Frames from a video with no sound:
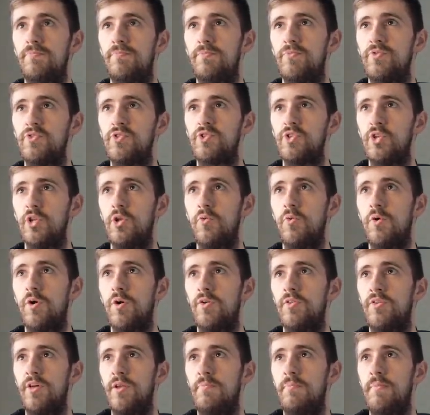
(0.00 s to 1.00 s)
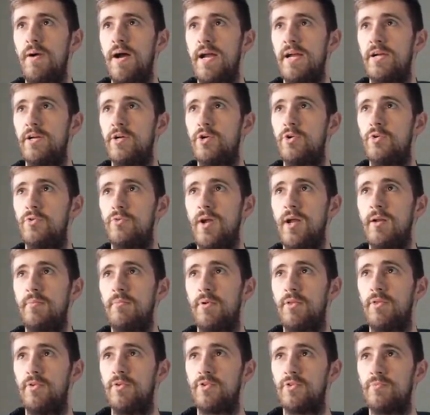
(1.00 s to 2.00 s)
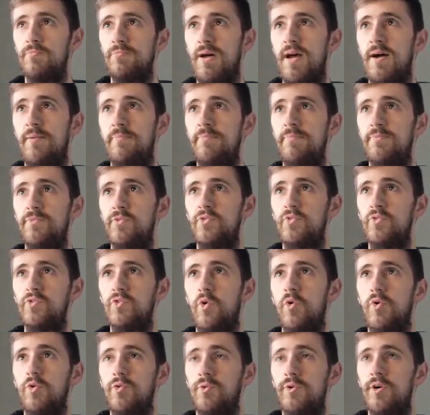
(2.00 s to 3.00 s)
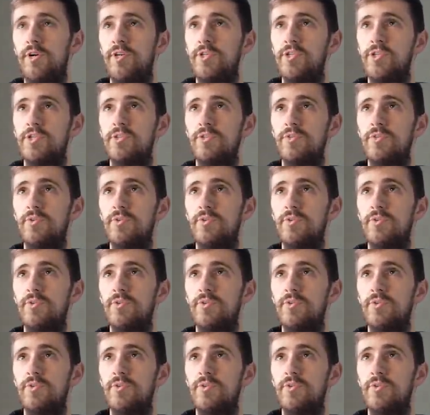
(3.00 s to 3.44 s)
slower than my grandmother's pet tortoise.